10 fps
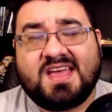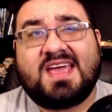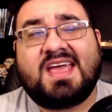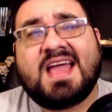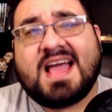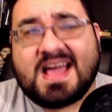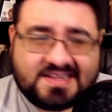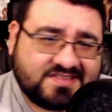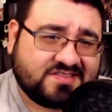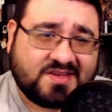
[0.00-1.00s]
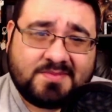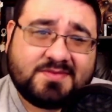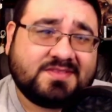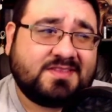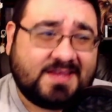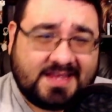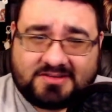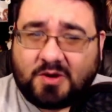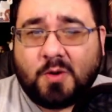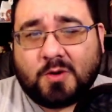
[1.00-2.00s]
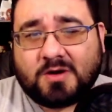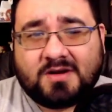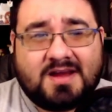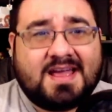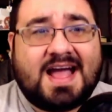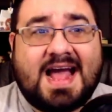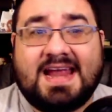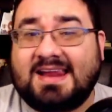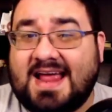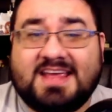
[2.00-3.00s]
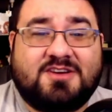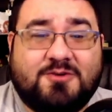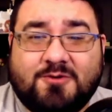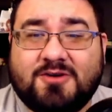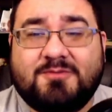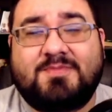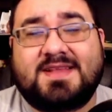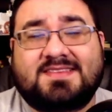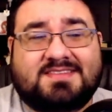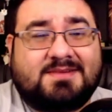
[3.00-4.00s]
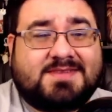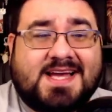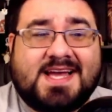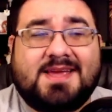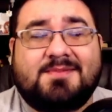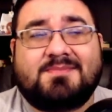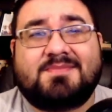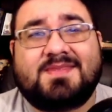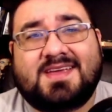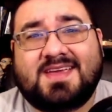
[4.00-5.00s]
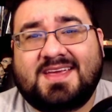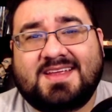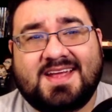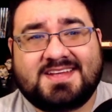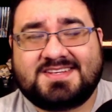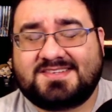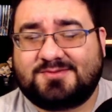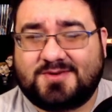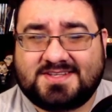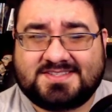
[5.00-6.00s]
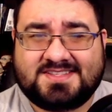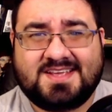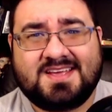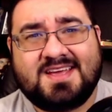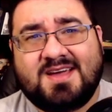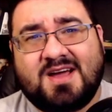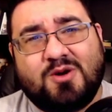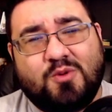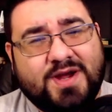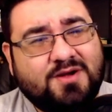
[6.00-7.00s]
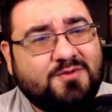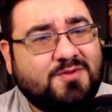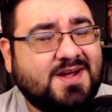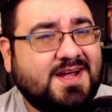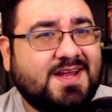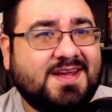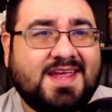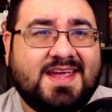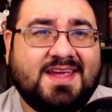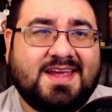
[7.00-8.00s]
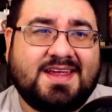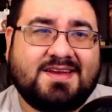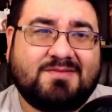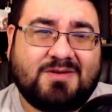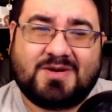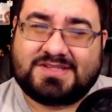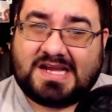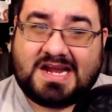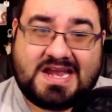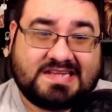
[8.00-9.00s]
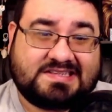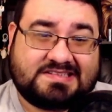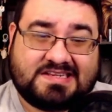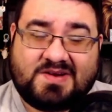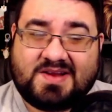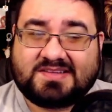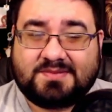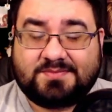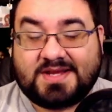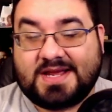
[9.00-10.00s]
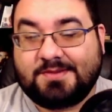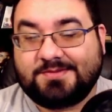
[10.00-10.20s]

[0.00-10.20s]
It has some, it's gore. I like gore, but at the same time, it just was a weird one. It was unnecessary at some times.